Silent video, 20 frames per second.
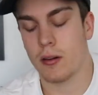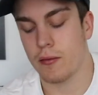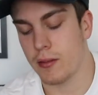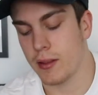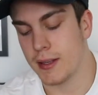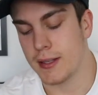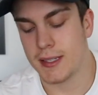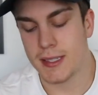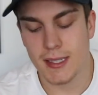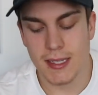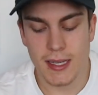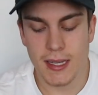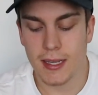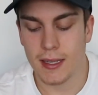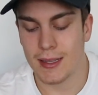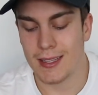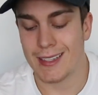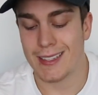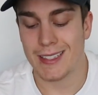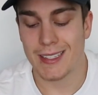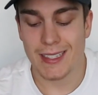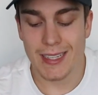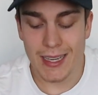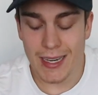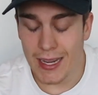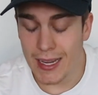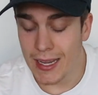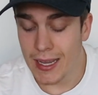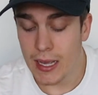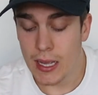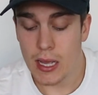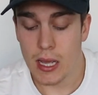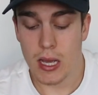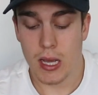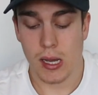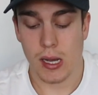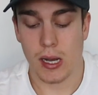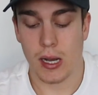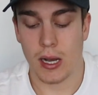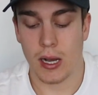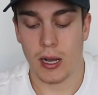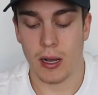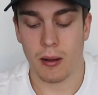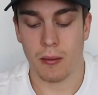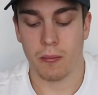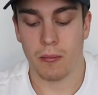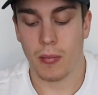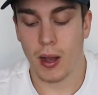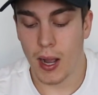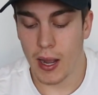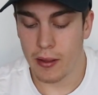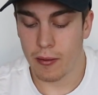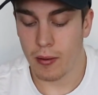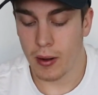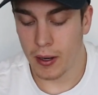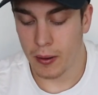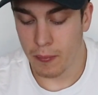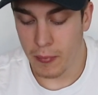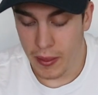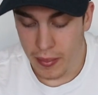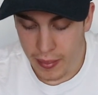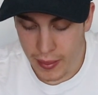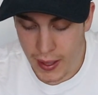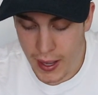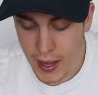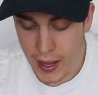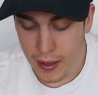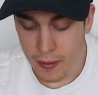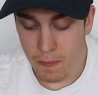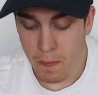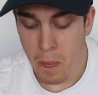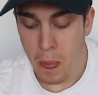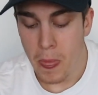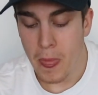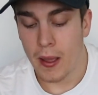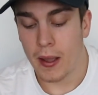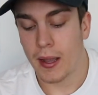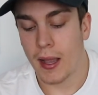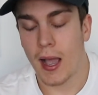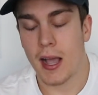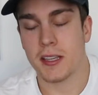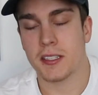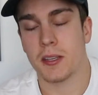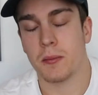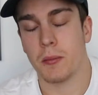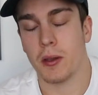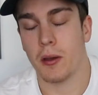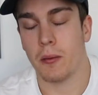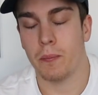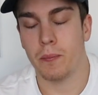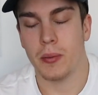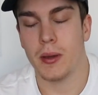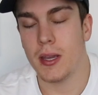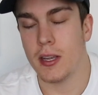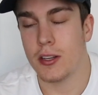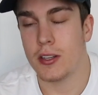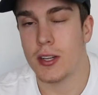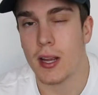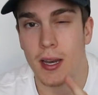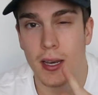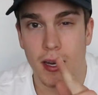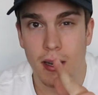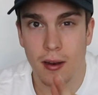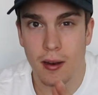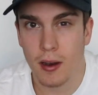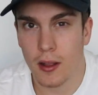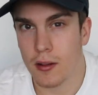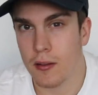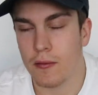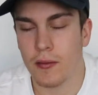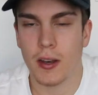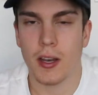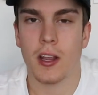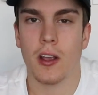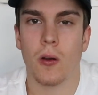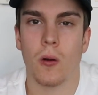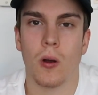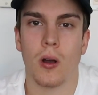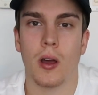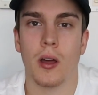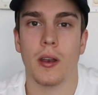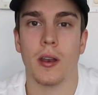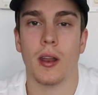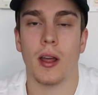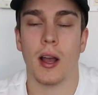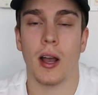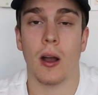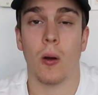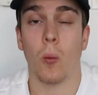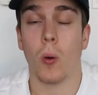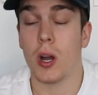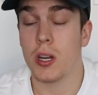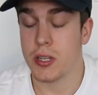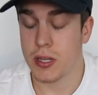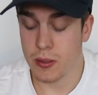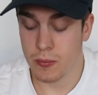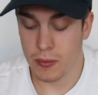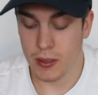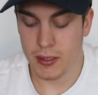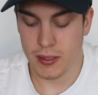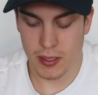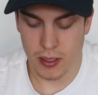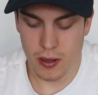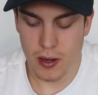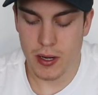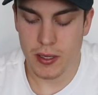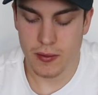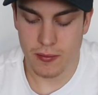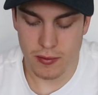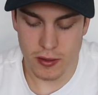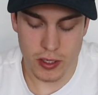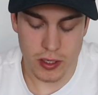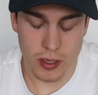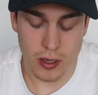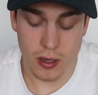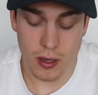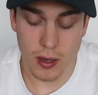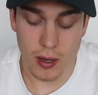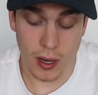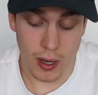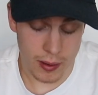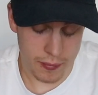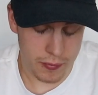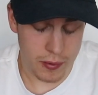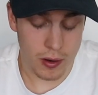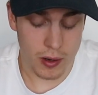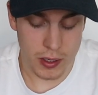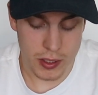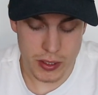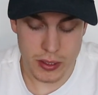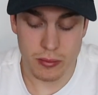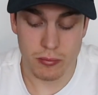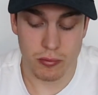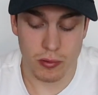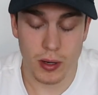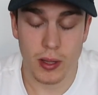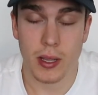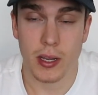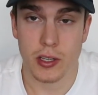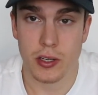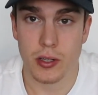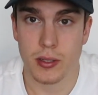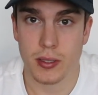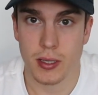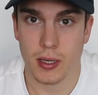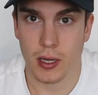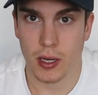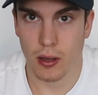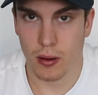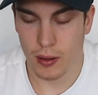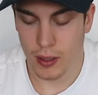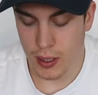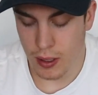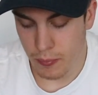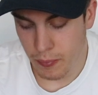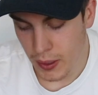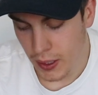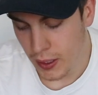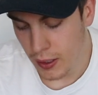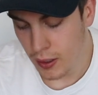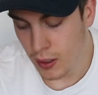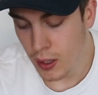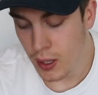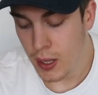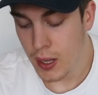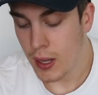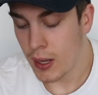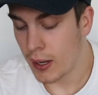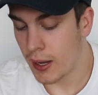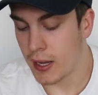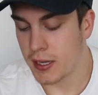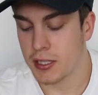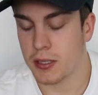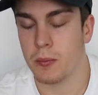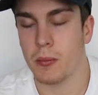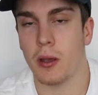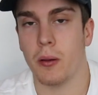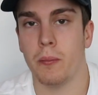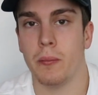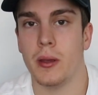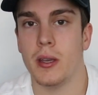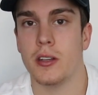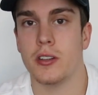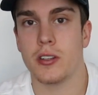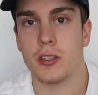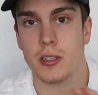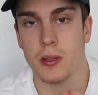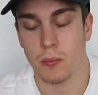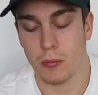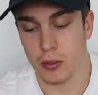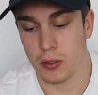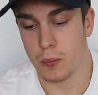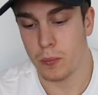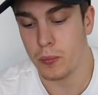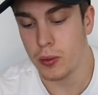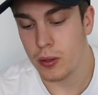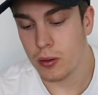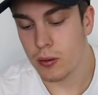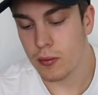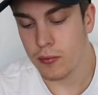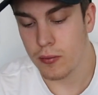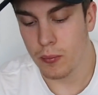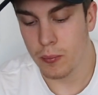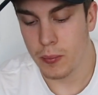over the sea and the city. Highly recommend that. Ksamil Beach, I did another video on. Watch some of the series for sure if you're really interested in going to Albania. Ksamil Beach is the most beautiful